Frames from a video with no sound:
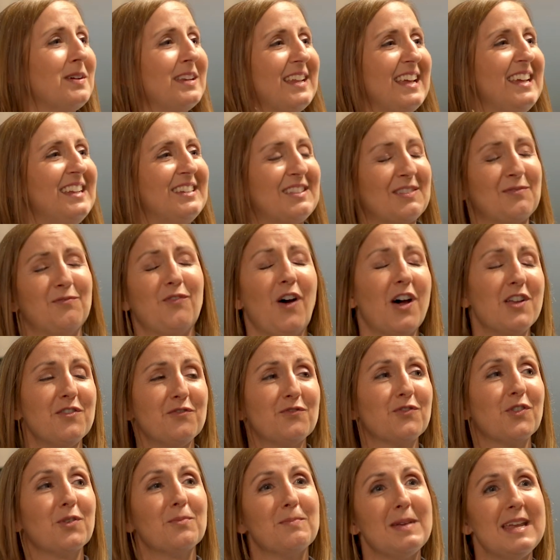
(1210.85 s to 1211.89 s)
but it's
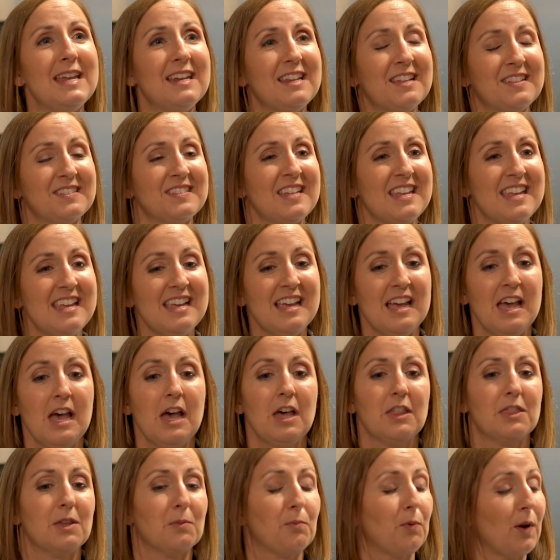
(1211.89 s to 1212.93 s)
fun for me to see
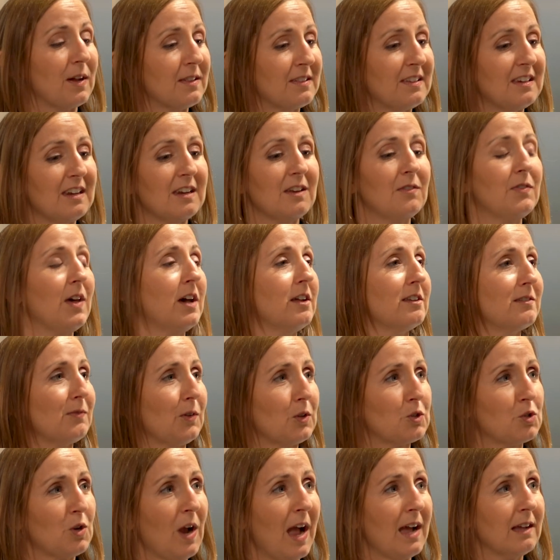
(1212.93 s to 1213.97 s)
the president of the
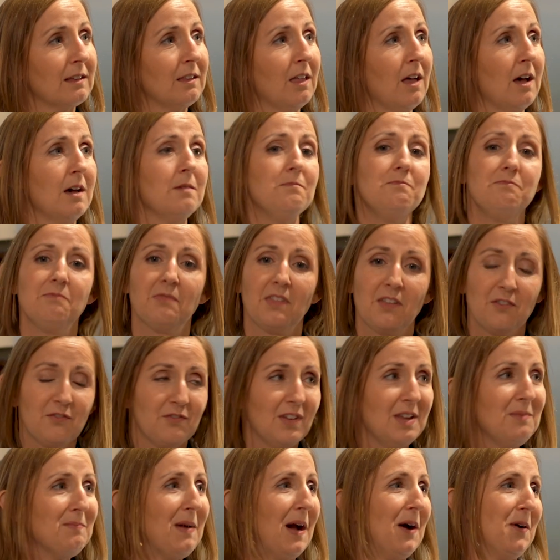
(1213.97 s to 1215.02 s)
Huntsville Track Club,
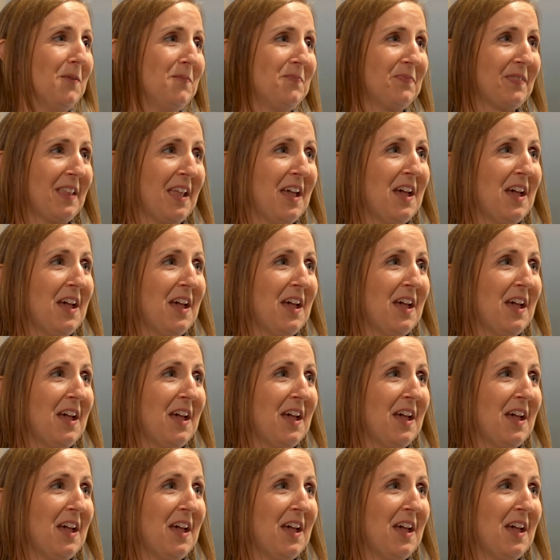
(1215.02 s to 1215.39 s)
female.